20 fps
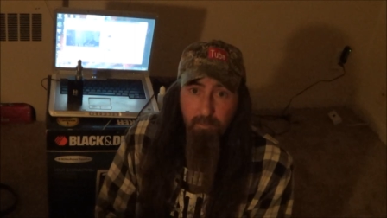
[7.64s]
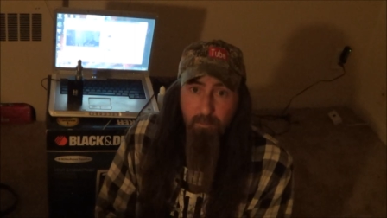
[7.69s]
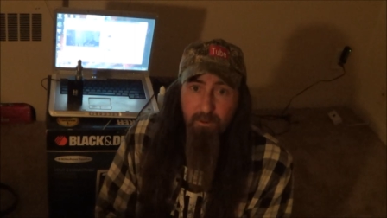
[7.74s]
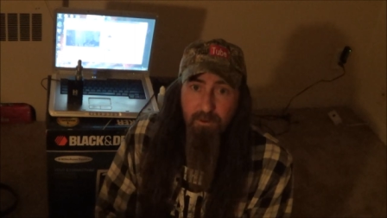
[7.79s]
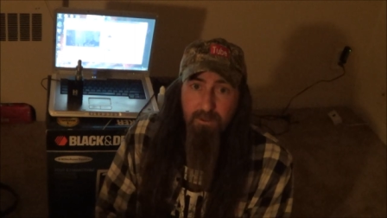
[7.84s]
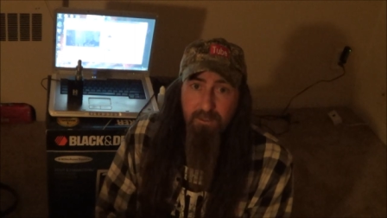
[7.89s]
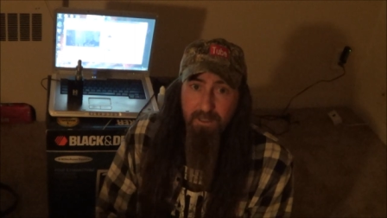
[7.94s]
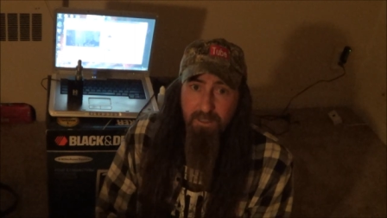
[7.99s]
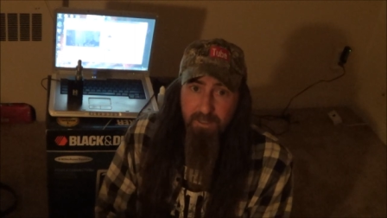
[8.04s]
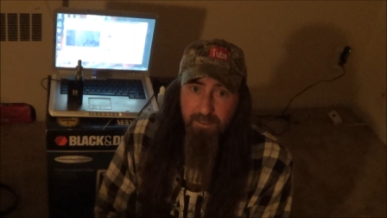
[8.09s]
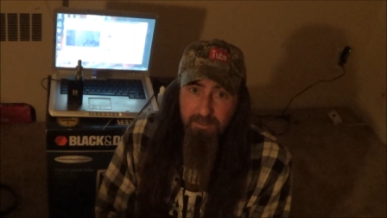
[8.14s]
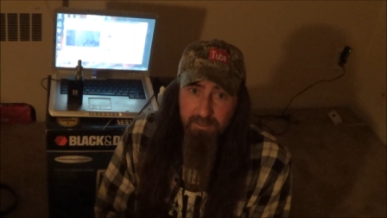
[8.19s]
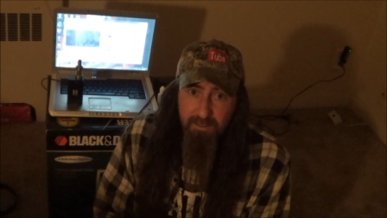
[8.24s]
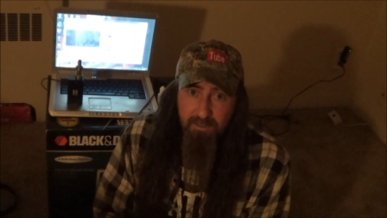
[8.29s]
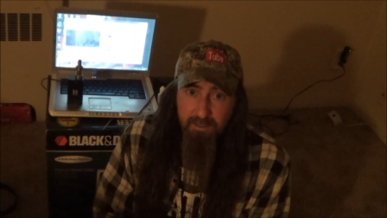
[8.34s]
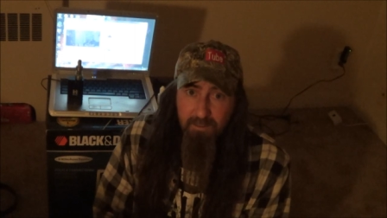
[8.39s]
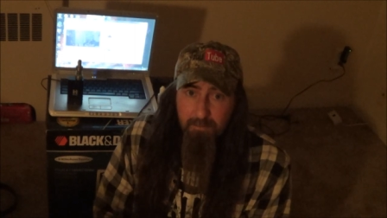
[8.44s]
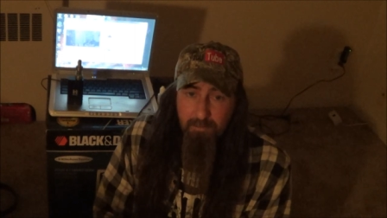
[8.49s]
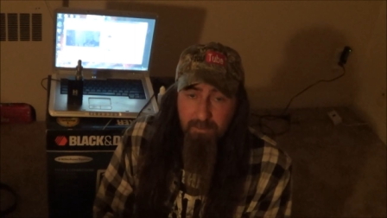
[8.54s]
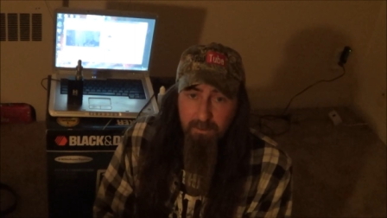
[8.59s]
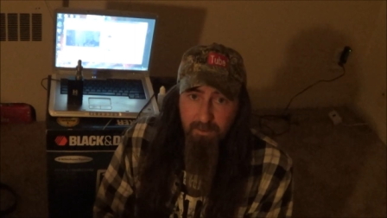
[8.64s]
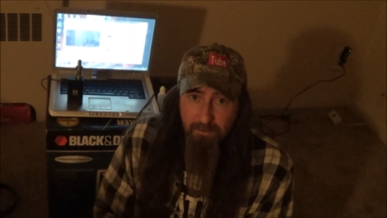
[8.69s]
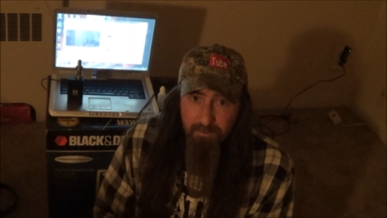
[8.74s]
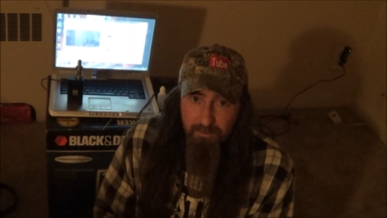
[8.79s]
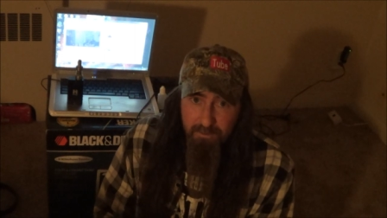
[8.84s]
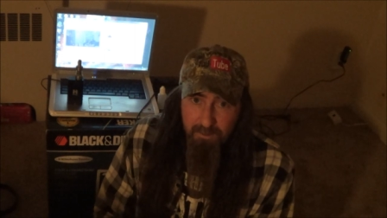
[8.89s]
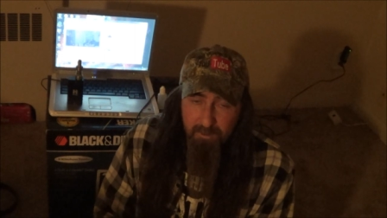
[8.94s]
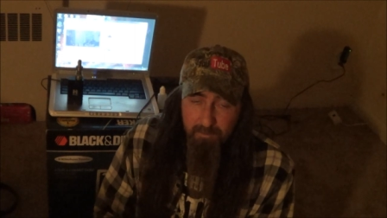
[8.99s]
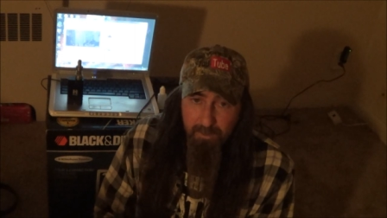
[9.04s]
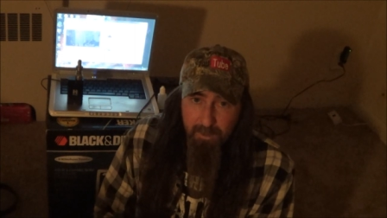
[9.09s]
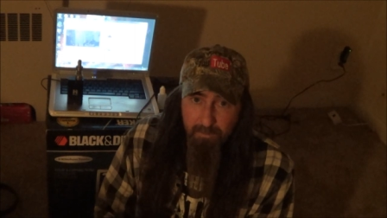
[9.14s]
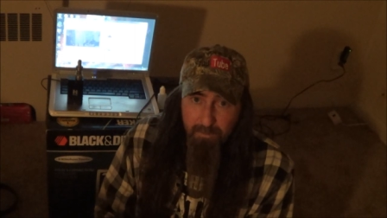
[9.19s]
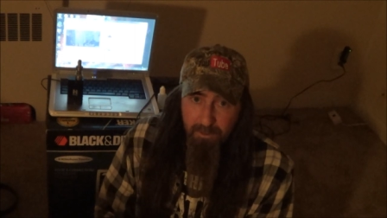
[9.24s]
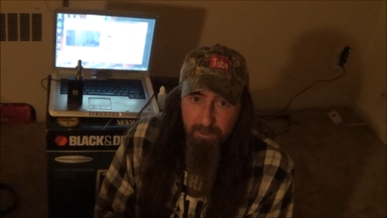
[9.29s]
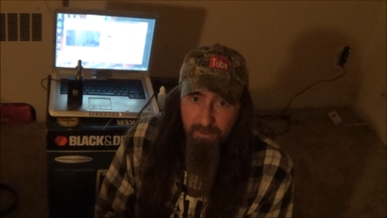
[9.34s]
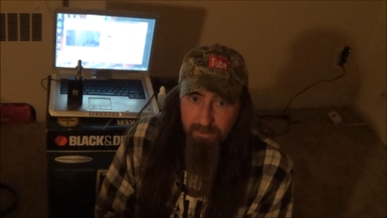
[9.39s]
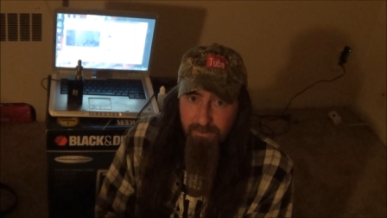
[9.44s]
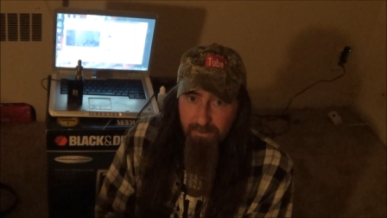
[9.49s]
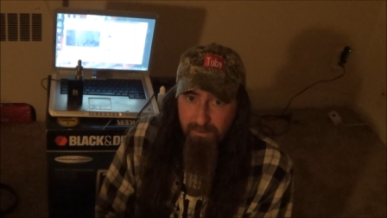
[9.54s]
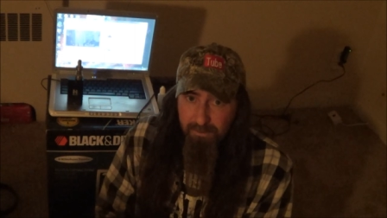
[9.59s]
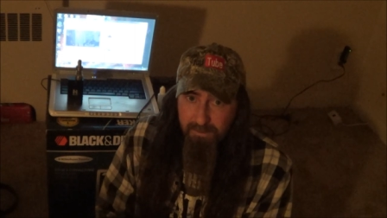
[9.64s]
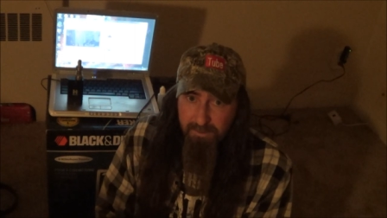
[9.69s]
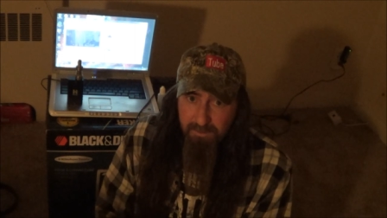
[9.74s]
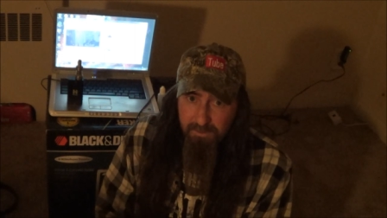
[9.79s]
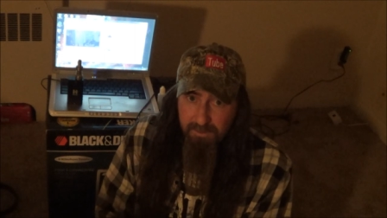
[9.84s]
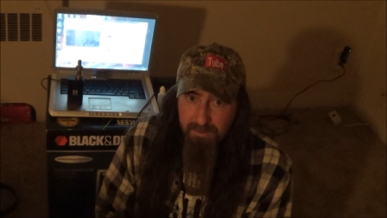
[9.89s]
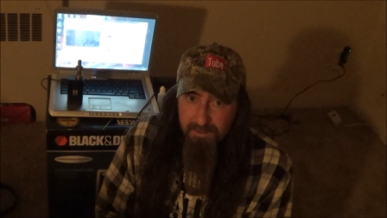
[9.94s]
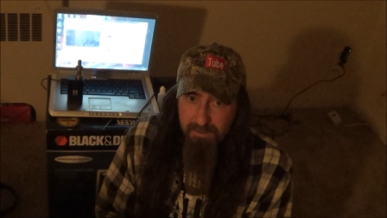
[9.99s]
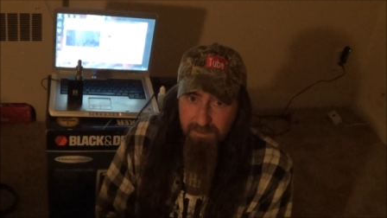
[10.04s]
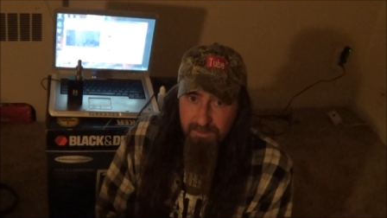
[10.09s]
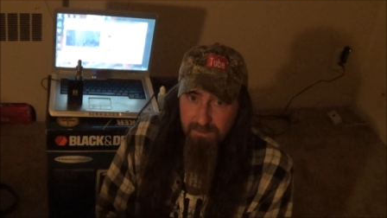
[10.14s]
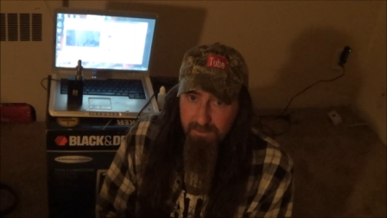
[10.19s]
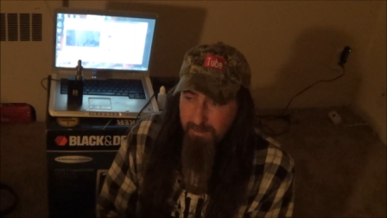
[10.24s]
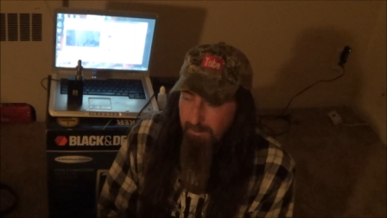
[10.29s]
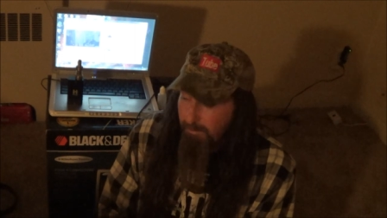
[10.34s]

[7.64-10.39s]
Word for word: warn you ahead of time, uh, there's gonna be a part two to this.